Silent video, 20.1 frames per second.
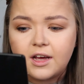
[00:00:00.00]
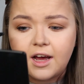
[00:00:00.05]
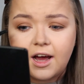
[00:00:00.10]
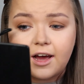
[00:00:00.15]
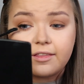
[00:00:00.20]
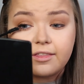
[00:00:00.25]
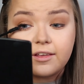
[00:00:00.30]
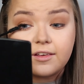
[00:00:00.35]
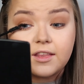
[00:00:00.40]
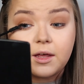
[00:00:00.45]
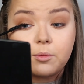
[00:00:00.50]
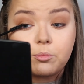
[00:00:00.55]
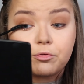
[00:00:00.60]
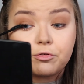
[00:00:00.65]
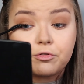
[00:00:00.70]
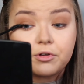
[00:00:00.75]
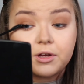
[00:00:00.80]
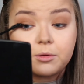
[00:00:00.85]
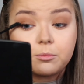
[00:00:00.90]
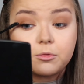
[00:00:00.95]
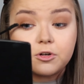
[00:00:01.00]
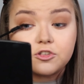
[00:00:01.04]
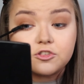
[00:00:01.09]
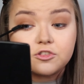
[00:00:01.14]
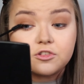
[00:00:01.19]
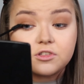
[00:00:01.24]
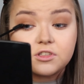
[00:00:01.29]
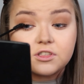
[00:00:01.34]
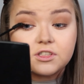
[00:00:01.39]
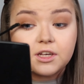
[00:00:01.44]
I think they're pretty much
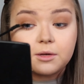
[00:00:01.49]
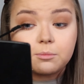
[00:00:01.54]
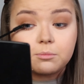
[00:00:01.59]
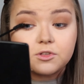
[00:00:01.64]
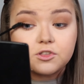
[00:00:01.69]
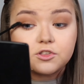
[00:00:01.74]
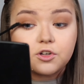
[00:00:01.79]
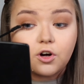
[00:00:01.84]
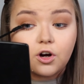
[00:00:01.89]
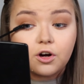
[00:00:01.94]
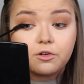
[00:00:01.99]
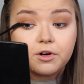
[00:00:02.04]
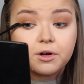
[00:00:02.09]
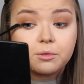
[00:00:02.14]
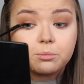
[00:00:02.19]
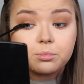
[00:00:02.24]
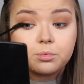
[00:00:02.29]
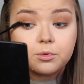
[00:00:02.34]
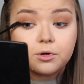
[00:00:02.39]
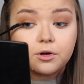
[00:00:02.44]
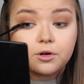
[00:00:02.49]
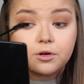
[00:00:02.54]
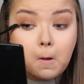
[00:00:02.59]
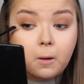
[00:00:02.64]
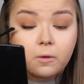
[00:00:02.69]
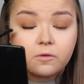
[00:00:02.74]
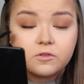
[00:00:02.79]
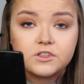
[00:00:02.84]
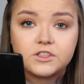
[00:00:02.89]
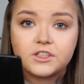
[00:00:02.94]
the same mascara, but
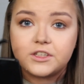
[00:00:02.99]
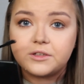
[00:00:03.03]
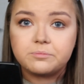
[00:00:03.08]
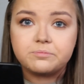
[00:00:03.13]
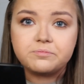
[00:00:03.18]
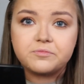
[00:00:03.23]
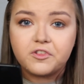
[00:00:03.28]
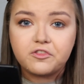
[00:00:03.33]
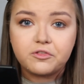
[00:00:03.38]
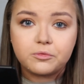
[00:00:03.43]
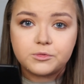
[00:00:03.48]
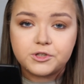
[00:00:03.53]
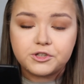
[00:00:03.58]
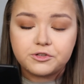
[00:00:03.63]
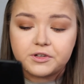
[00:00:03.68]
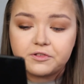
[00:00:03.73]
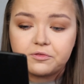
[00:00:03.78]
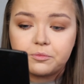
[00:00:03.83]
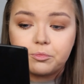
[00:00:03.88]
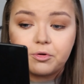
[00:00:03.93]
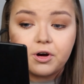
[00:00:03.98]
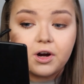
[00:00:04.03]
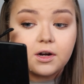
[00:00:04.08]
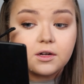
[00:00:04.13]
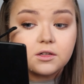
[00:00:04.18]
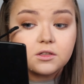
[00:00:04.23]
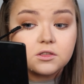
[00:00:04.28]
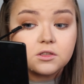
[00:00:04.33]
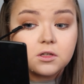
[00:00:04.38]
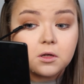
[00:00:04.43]
obviously from two different
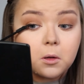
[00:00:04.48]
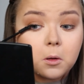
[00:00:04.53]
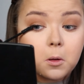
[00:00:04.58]
brands.